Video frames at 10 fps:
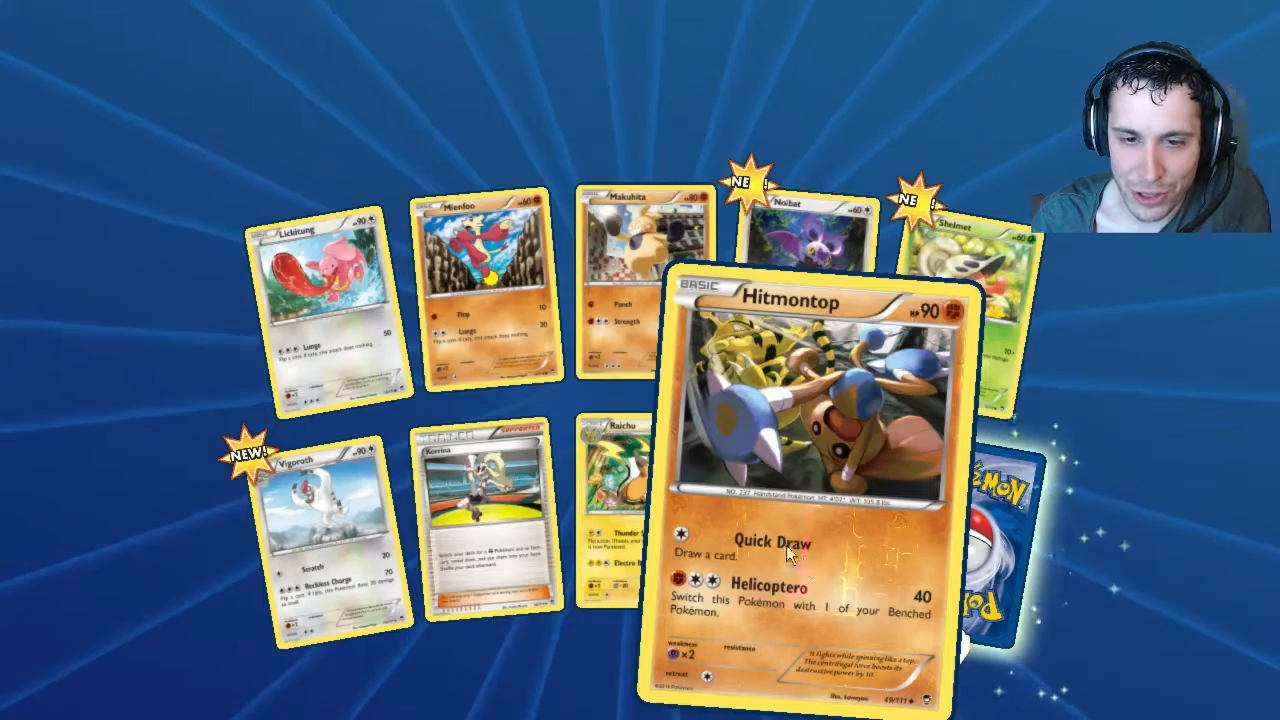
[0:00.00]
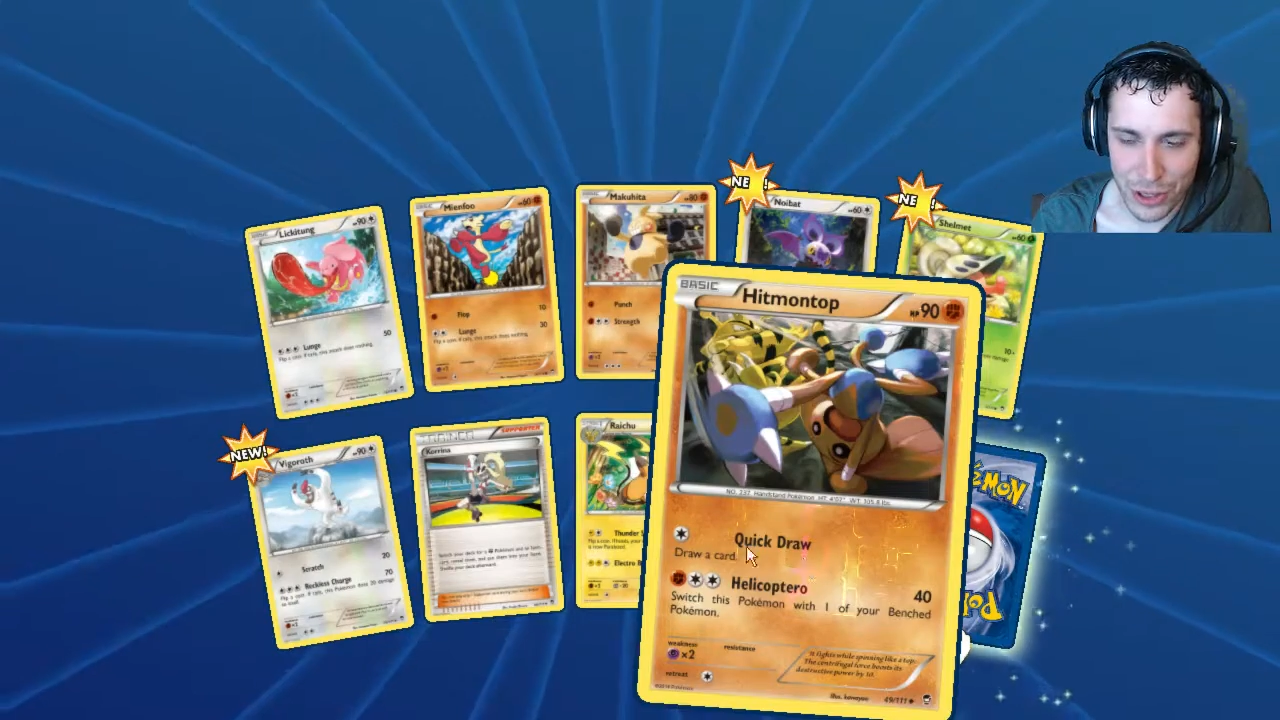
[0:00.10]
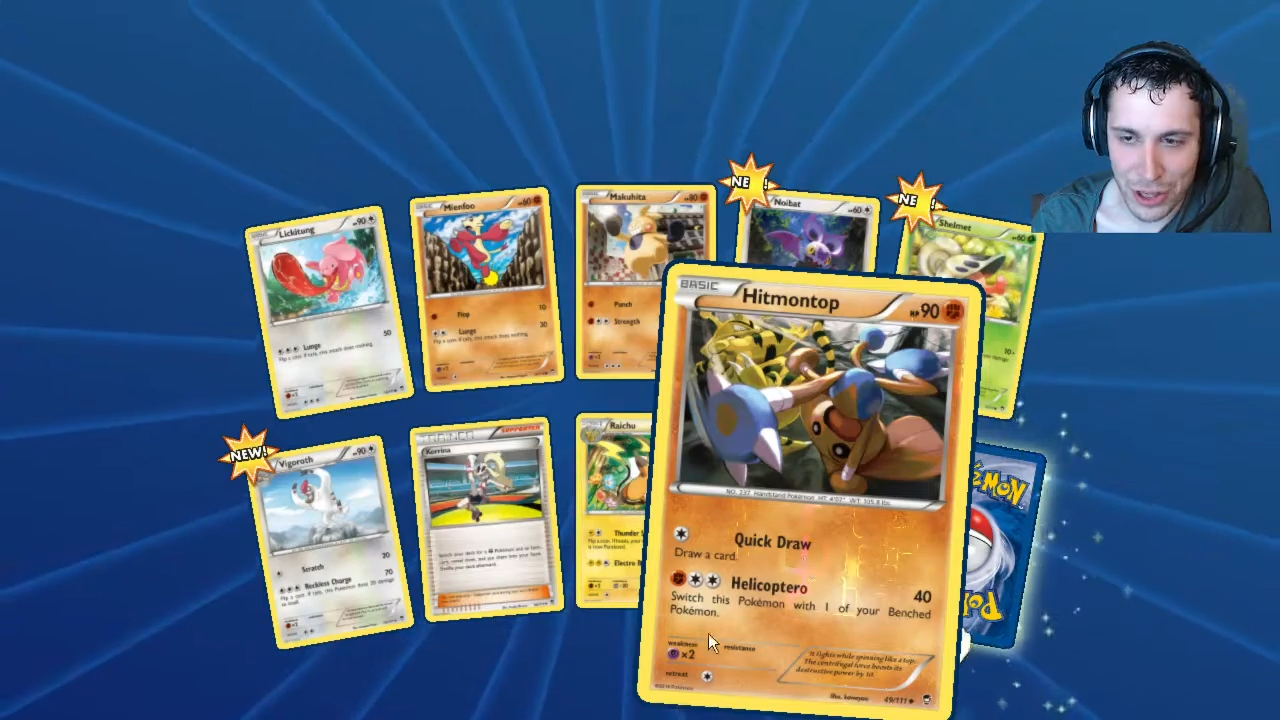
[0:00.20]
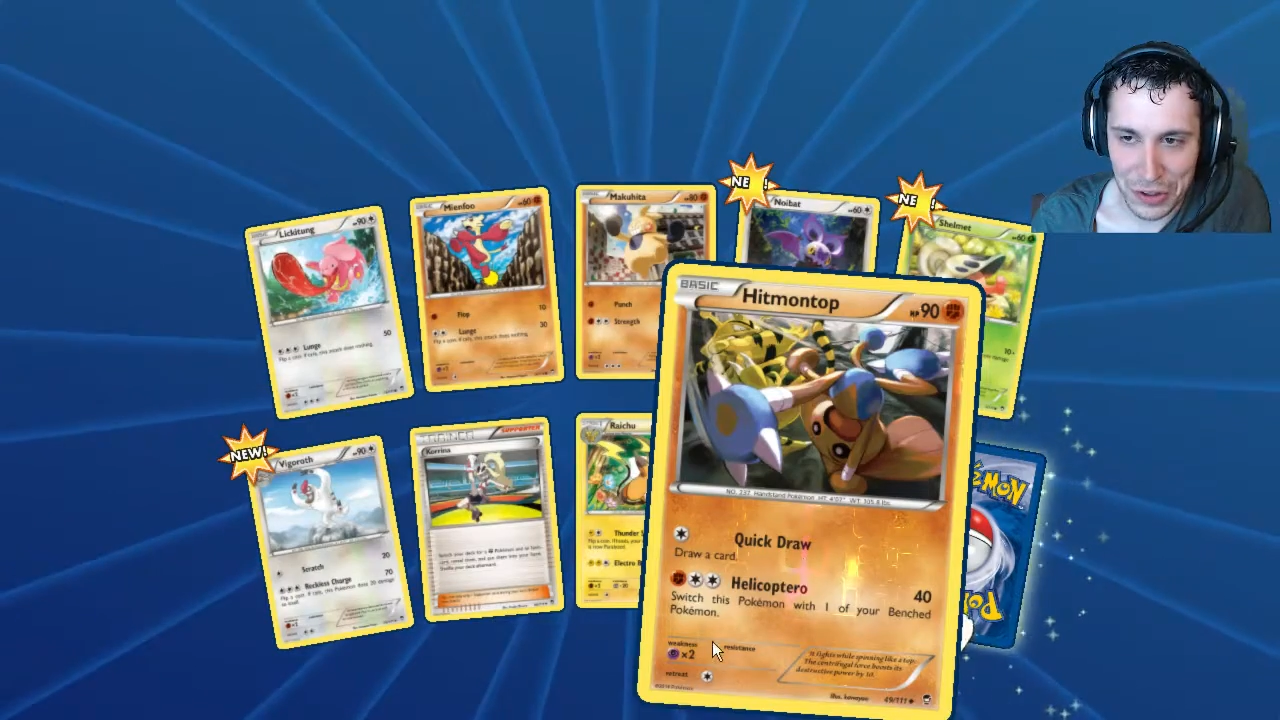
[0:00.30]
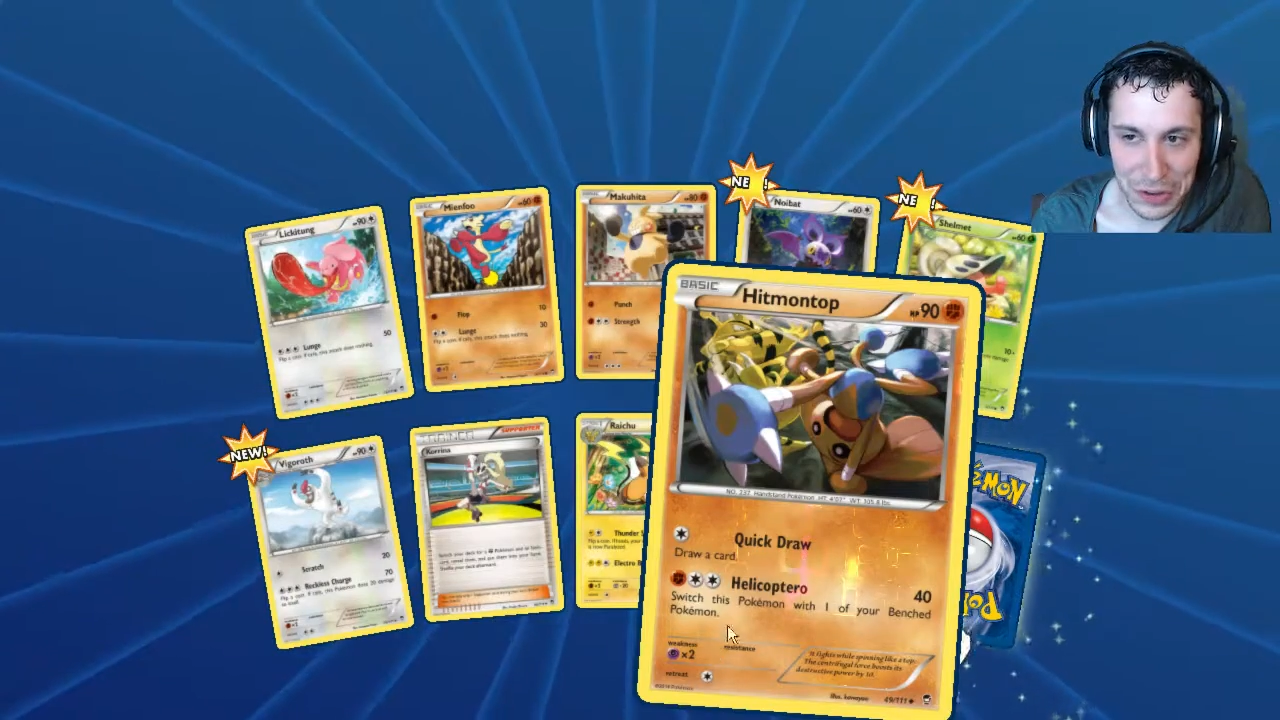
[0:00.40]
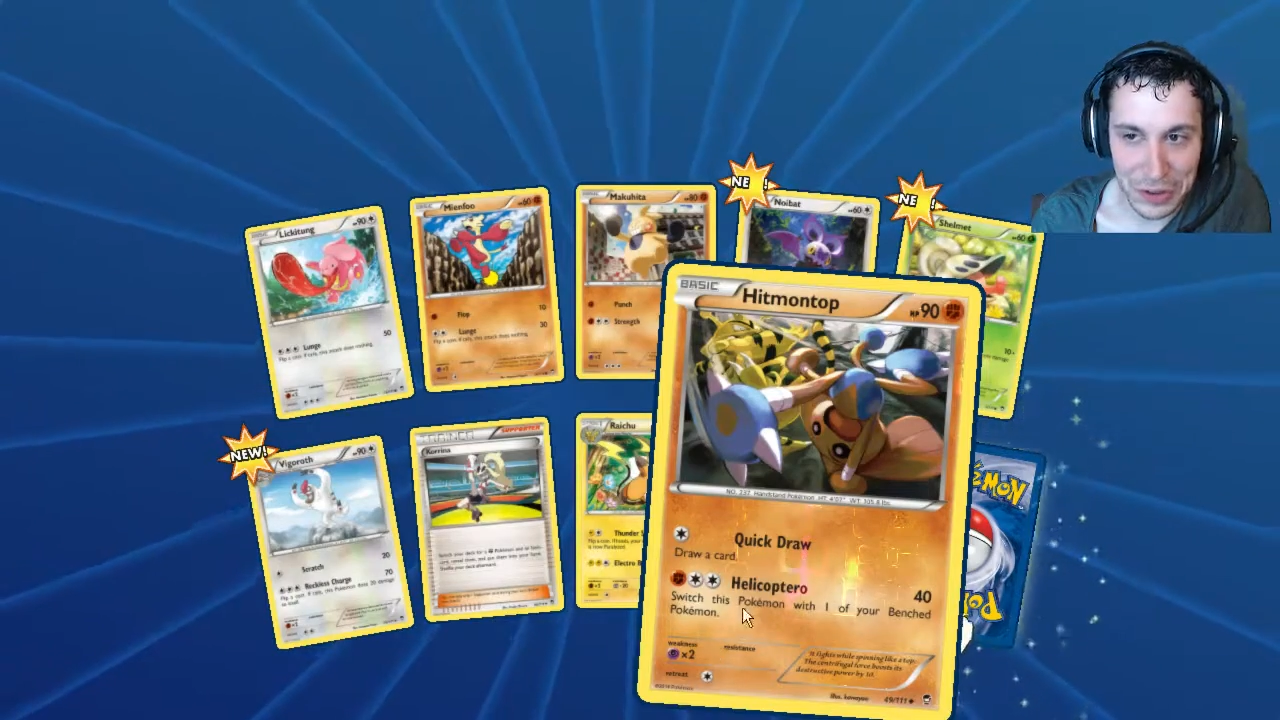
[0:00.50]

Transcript: to you,